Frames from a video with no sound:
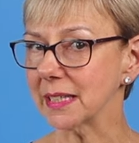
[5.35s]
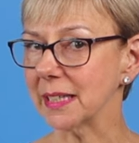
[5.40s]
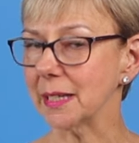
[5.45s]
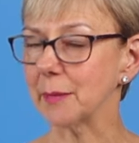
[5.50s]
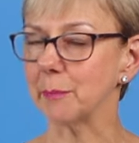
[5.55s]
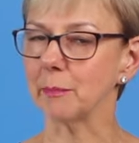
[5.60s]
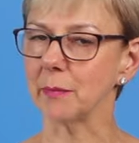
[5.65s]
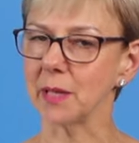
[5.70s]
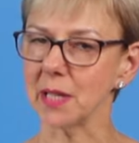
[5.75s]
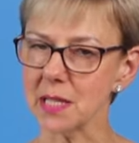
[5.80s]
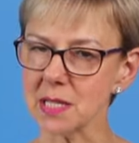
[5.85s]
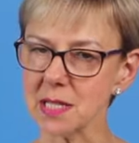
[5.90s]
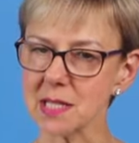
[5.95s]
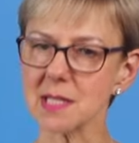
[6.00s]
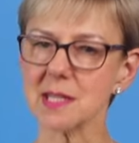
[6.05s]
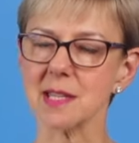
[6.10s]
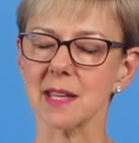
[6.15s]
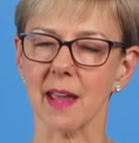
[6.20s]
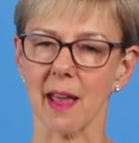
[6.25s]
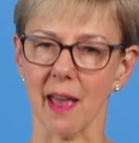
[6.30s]
It
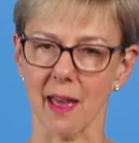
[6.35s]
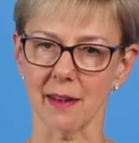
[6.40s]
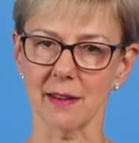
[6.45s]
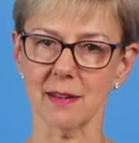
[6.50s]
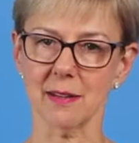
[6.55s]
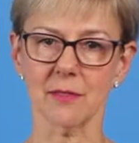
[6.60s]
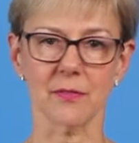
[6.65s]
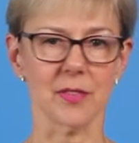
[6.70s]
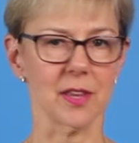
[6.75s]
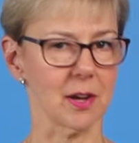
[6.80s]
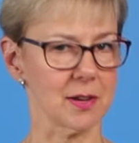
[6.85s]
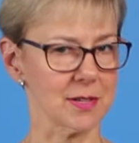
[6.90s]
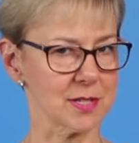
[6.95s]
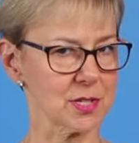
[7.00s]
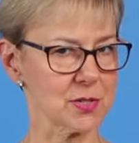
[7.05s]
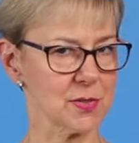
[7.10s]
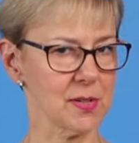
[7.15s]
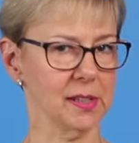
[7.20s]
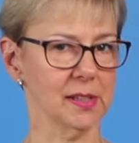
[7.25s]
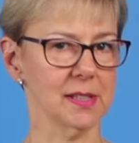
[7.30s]
means the end of the
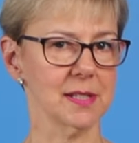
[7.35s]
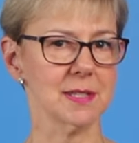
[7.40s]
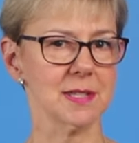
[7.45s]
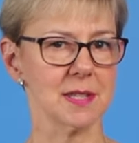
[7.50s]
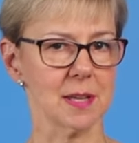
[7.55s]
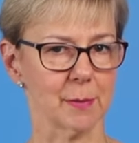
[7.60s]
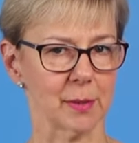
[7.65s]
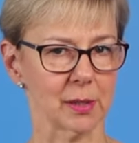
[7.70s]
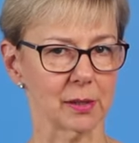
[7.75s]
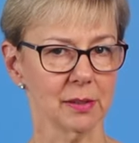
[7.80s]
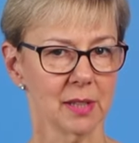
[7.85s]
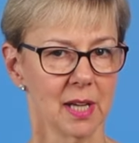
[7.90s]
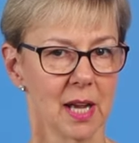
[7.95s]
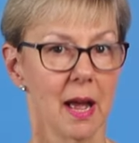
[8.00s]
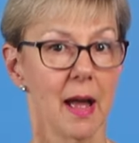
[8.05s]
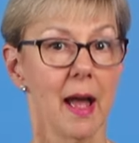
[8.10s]
Australian summer